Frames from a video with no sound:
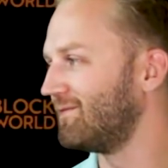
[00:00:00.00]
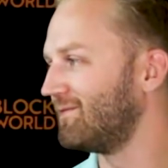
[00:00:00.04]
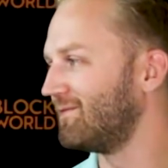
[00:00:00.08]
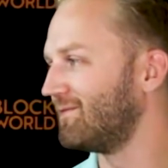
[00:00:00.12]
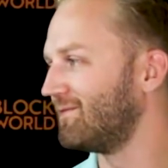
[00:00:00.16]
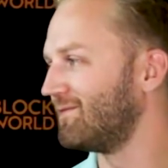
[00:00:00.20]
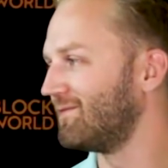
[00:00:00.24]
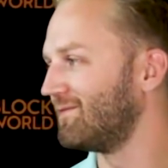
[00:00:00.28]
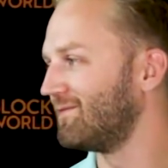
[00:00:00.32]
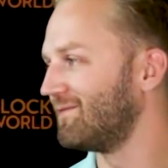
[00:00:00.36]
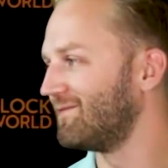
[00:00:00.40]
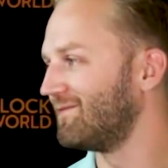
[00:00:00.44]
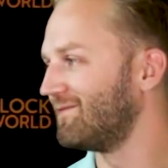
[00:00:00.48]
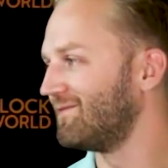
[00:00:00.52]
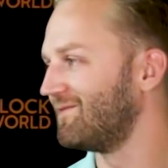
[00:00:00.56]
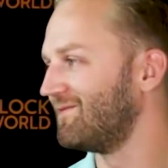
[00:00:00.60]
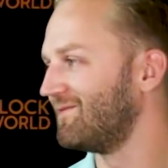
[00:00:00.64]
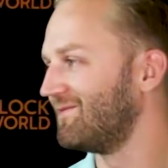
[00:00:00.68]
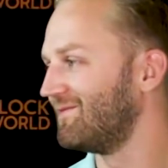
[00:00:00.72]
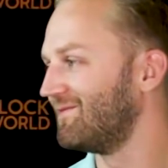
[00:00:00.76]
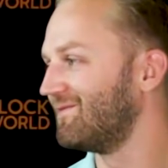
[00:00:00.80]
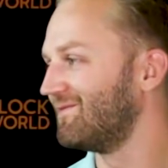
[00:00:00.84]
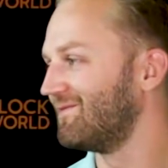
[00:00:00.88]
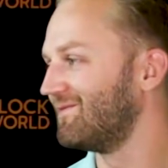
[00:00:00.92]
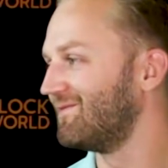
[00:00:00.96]

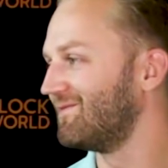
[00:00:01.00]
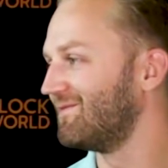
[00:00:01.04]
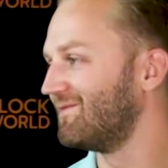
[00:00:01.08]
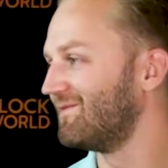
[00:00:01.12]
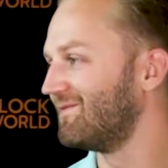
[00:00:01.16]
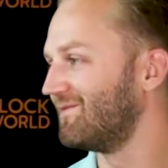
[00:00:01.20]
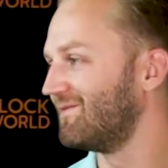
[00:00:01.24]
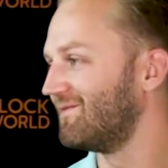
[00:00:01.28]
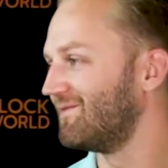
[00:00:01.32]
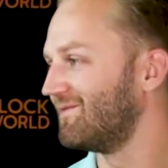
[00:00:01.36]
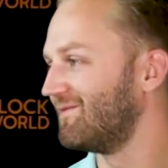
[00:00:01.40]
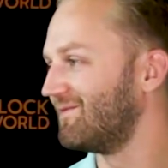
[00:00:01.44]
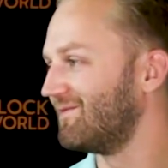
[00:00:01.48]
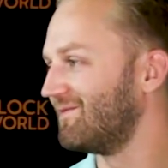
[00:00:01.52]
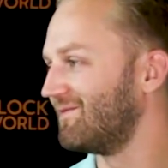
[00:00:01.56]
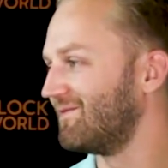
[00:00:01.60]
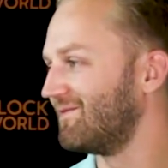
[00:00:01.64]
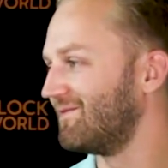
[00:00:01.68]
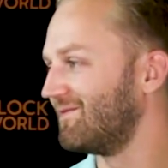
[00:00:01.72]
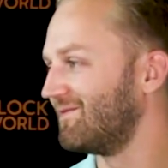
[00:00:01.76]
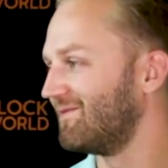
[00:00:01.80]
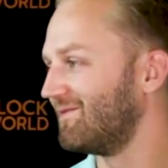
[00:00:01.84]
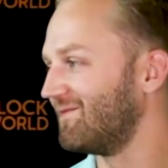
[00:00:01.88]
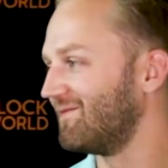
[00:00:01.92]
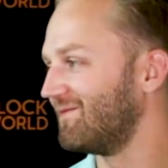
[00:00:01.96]

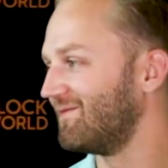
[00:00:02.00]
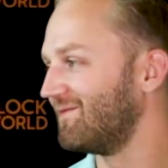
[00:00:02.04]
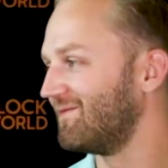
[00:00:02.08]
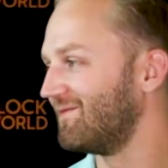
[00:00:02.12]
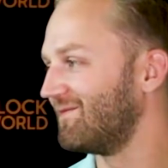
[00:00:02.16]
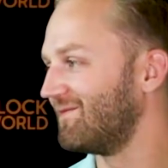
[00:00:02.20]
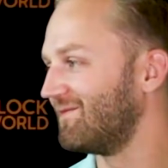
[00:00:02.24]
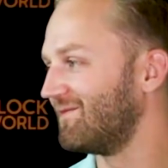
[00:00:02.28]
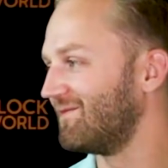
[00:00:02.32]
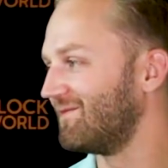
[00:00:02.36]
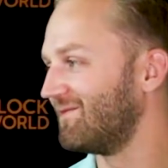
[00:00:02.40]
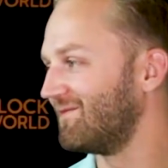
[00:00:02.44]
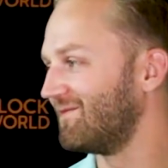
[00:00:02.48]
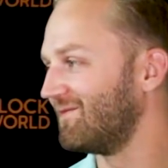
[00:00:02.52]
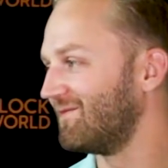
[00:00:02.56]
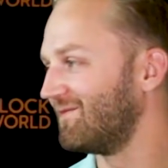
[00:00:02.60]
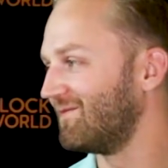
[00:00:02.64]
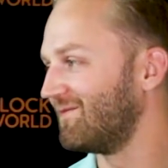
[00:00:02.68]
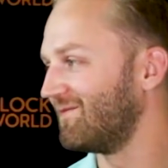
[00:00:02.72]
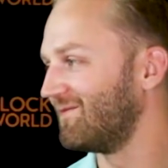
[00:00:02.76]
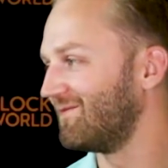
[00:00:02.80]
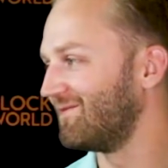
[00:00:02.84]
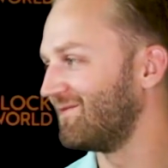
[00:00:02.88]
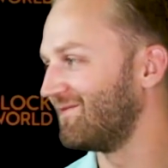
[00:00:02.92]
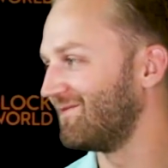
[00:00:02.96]

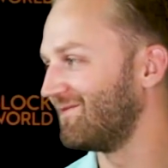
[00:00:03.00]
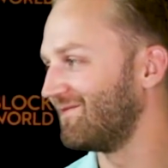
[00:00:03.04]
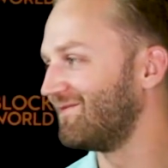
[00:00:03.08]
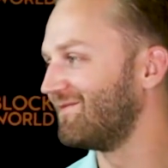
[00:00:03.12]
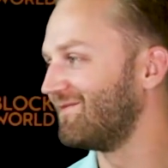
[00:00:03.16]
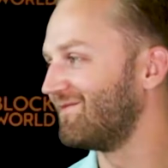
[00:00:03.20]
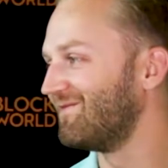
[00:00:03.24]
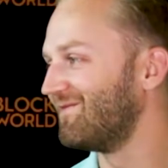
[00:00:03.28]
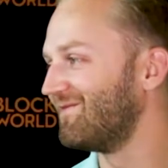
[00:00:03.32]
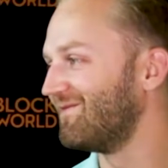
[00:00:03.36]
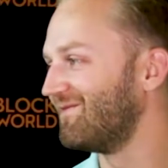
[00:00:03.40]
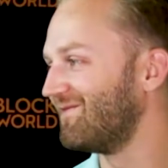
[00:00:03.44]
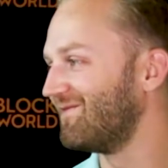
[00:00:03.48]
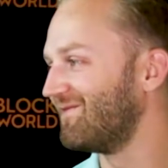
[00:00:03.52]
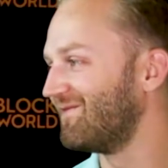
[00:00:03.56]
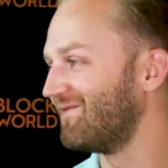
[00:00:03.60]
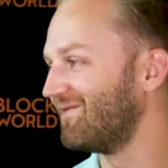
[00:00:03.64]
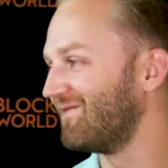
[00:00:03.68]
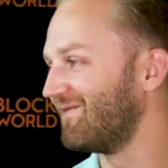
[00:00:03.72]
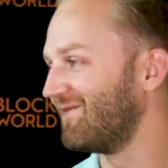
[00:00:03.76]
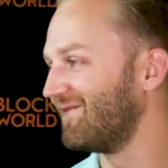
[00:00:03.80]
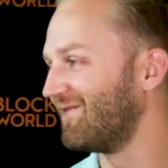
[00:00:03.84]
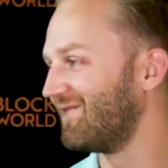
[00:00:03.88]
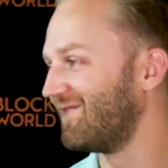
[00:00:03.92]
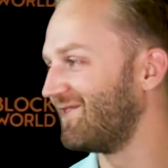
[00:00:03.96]

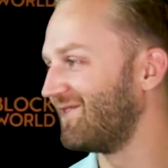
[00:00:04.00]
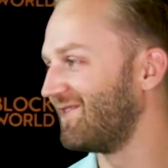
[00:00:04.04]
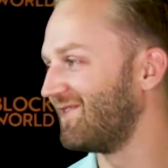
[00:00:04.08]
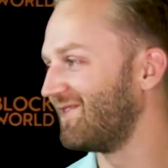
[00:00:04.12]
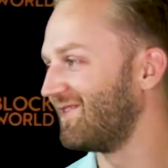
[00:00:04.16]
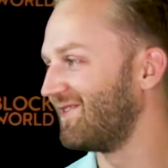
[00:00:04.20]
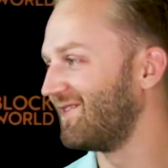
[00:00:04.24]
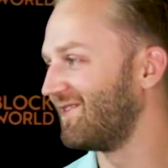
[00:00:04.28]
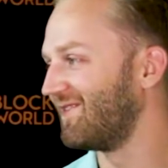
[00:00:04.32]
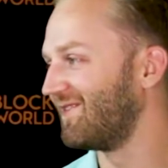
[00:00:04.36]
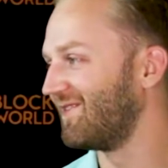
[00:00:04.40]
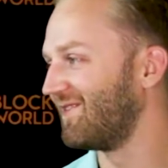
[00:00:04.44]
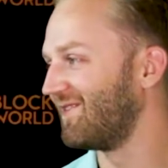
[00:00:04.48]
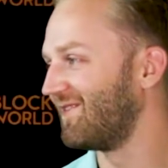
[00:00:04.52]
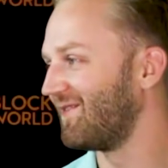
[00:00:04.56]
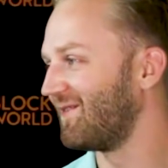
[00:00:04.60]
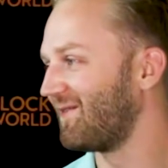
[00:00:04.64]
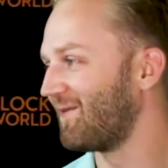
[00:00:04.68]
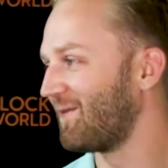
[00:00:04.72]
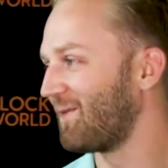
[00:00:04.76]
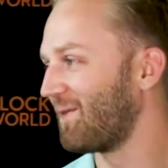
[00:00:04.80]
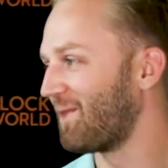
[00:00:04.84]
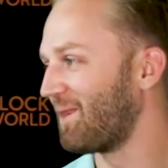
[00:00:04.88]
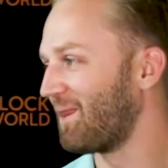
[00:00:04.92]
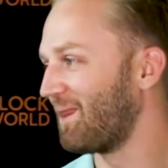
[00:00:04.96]

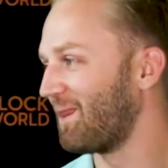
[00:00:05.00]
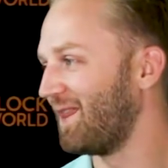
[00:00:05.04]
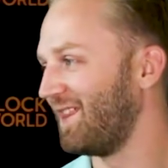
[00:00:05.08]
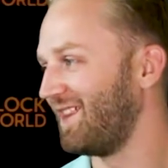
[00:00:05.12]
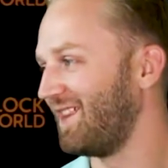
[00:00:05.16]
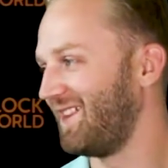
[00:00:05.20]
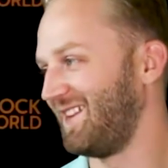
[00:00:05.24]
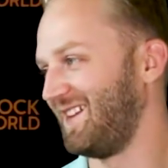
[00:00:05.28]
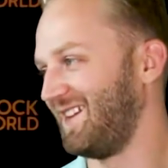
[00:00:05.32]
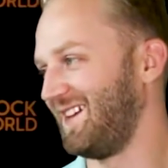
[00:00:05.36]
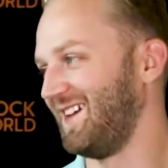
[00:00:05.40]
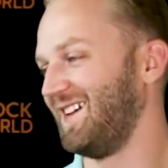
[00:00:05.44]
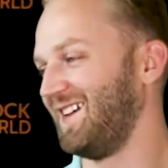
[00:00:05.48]
[no speech]